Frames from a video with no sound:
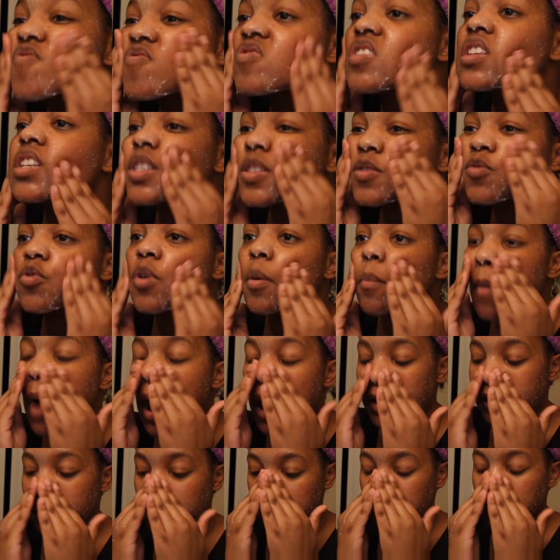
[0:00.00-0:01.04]
This
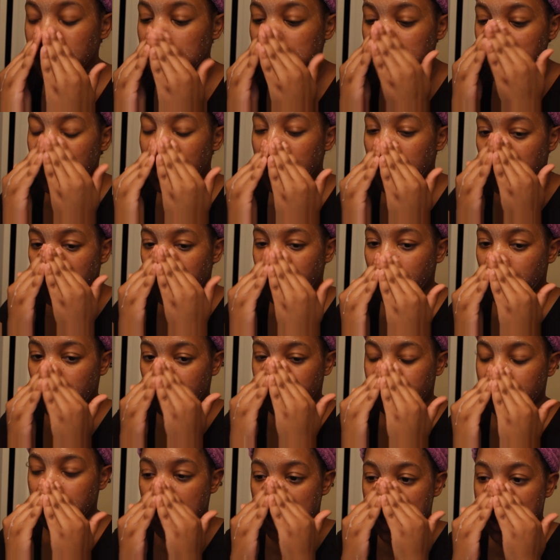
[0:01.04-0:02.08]
reminds me of
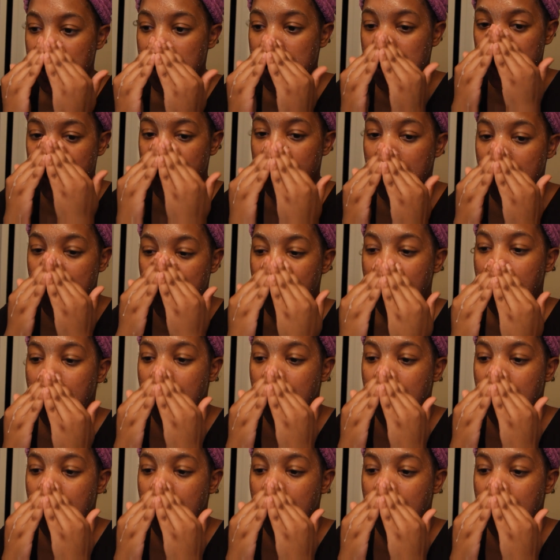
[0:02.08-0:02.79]
my